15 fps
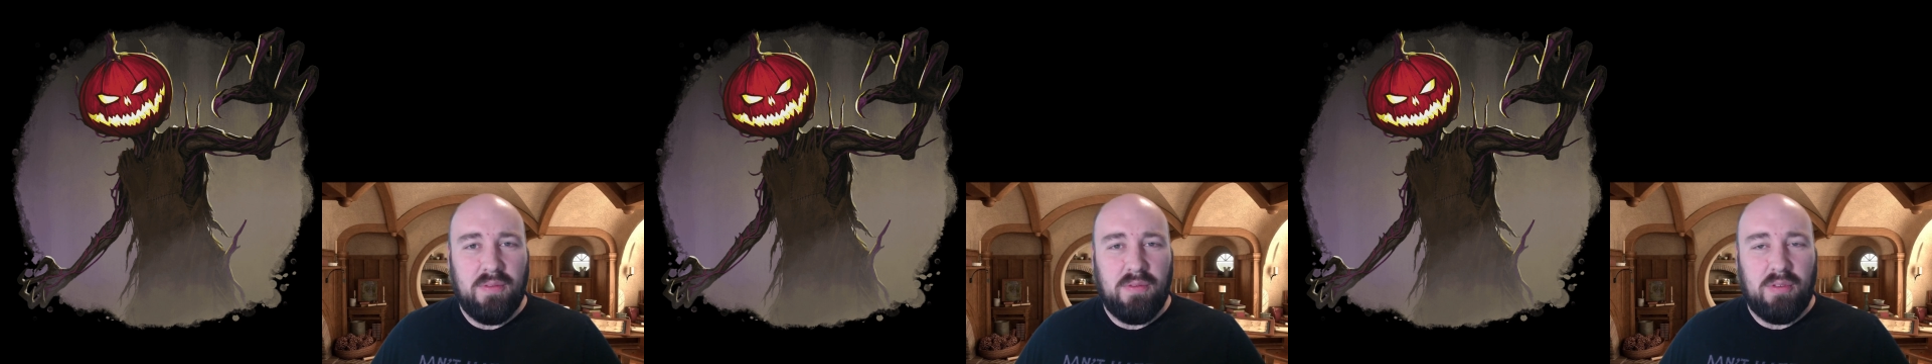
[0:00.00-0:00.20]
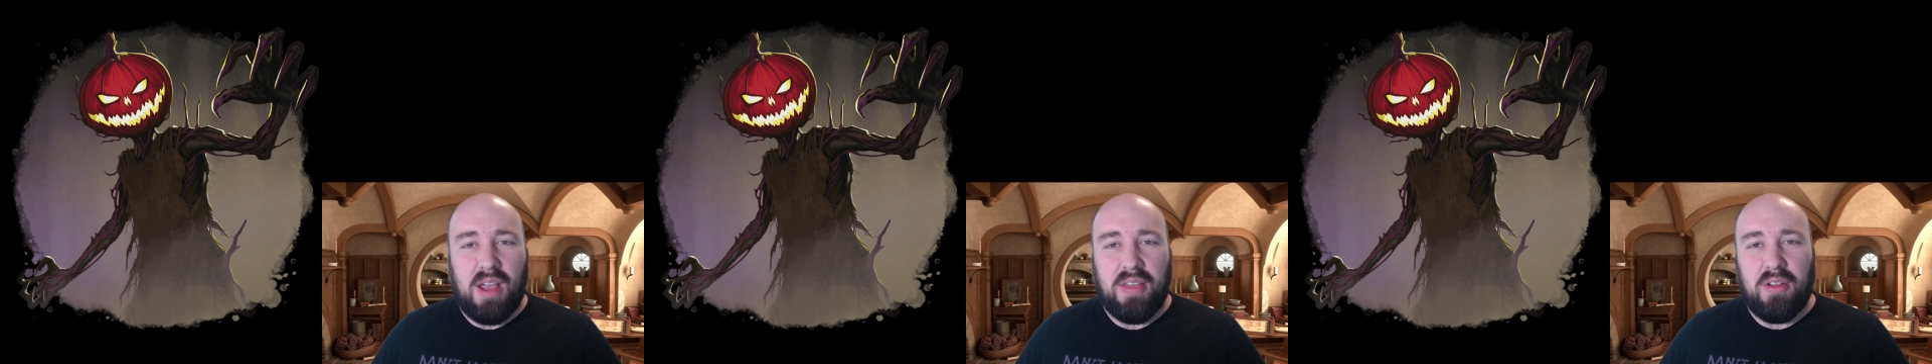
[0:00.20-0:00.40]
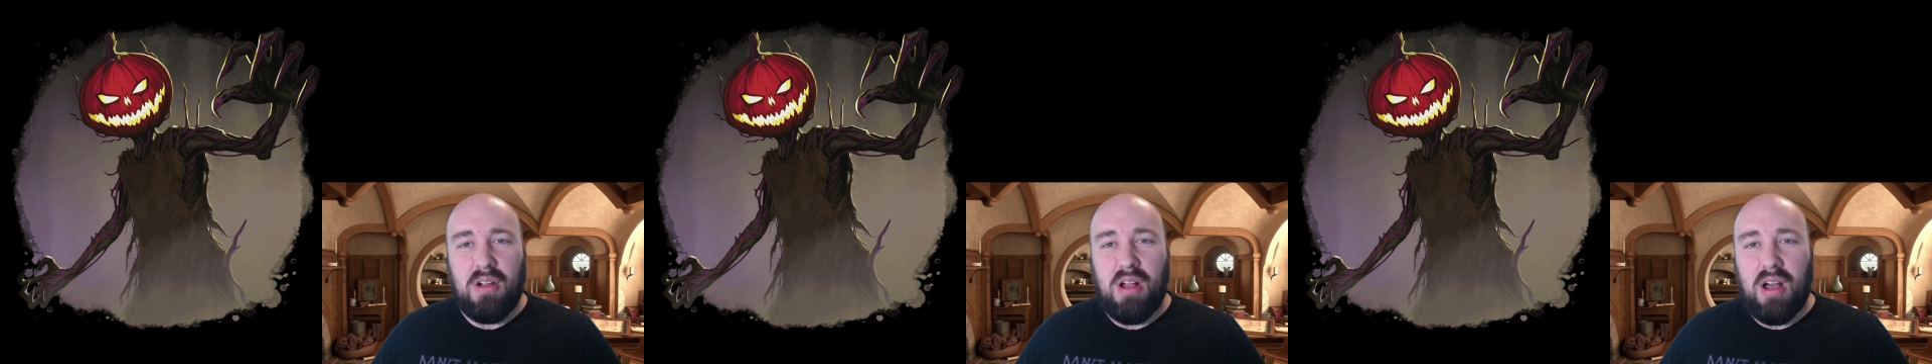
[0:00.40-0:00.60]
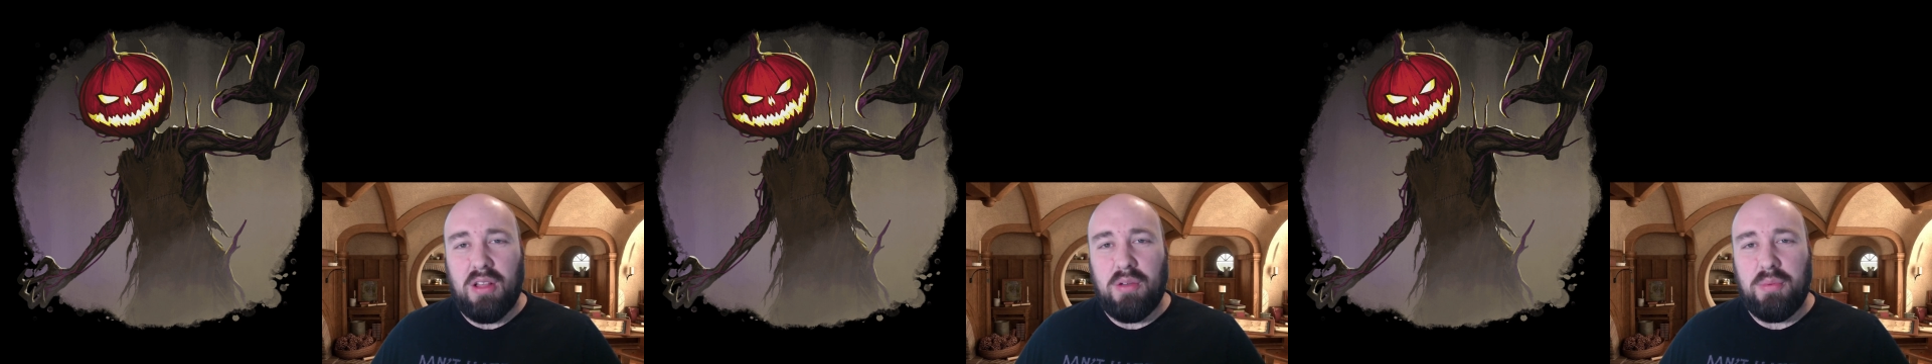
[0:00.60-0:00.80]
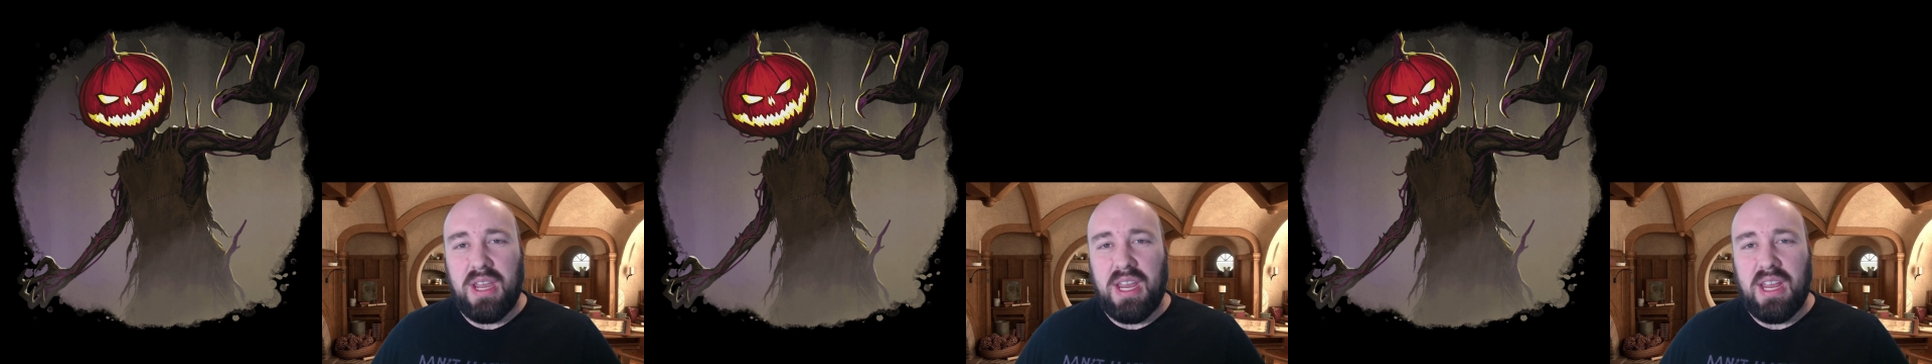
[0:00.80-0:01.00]
for either
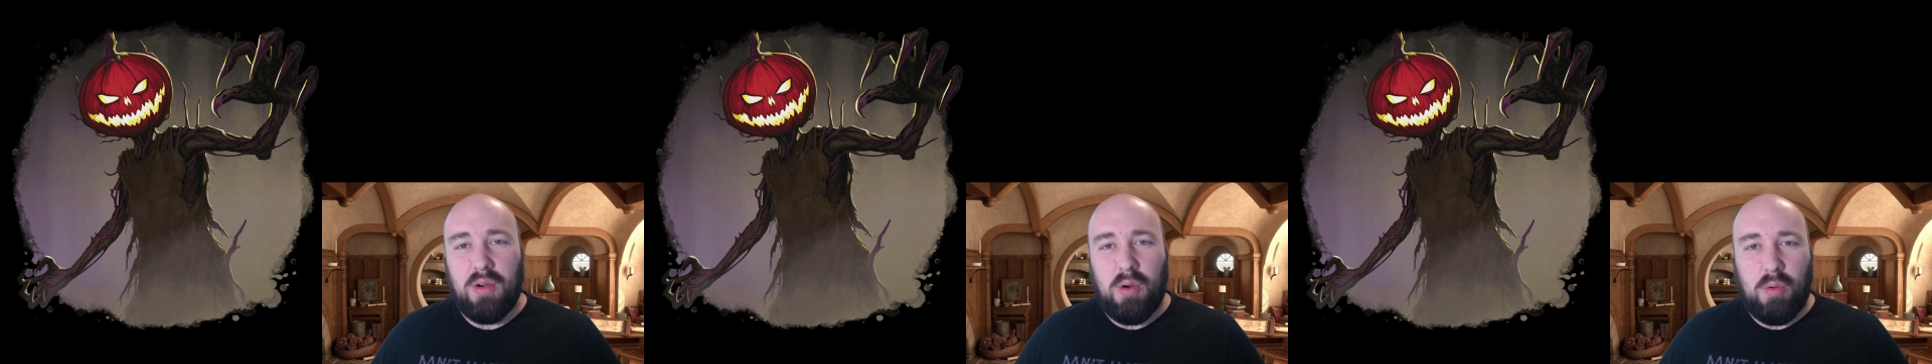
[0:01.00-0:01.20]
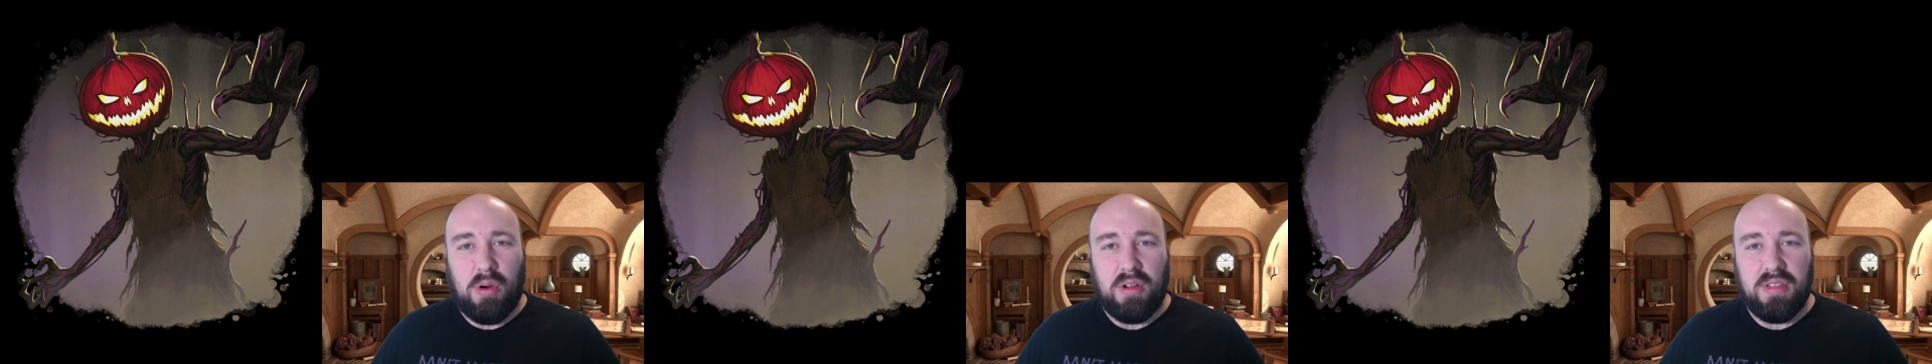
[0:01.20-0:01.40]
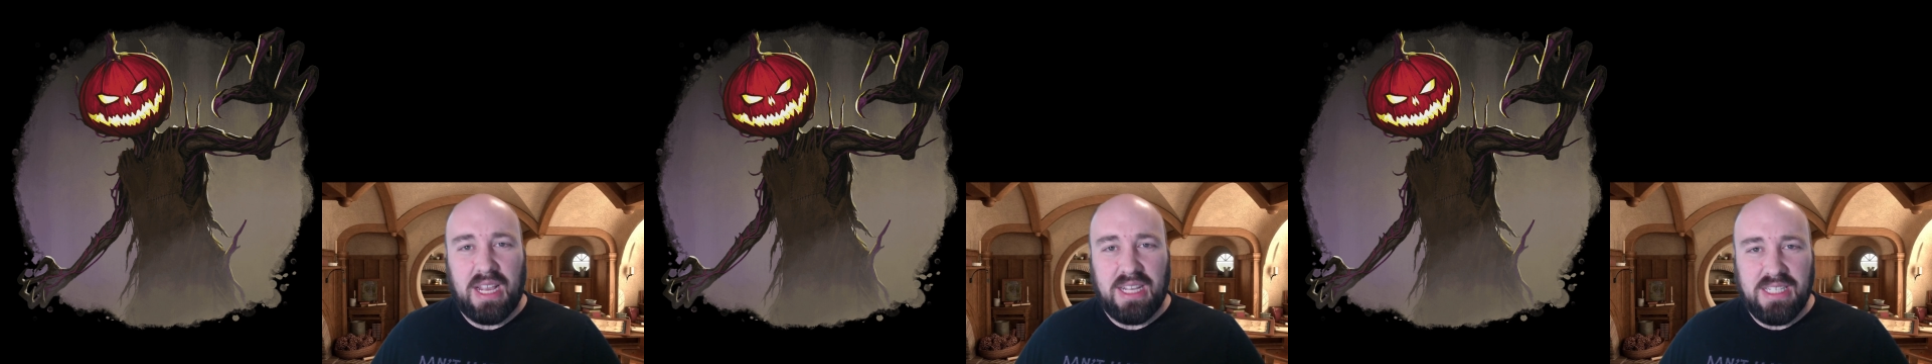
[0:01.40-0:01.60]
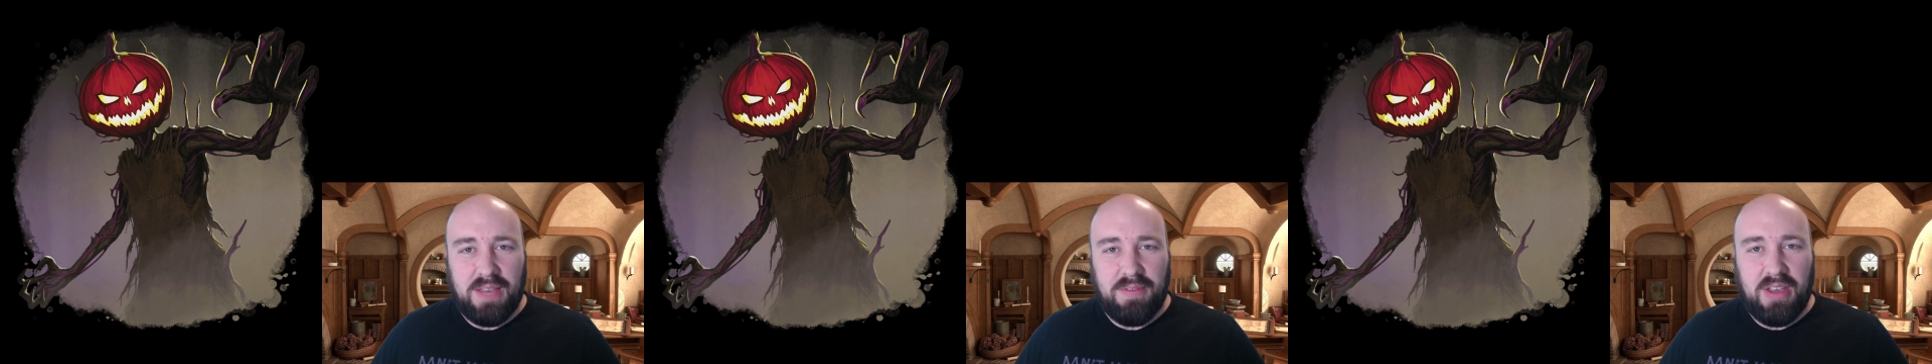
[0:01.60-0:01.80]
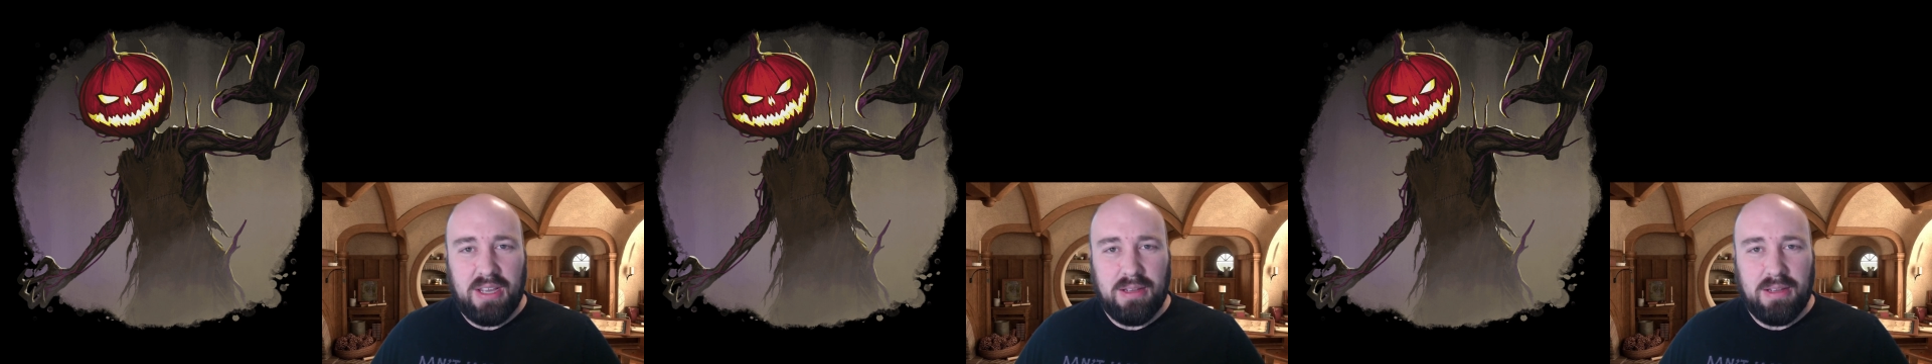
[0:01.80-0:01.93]
Halloween or Thanksgiving.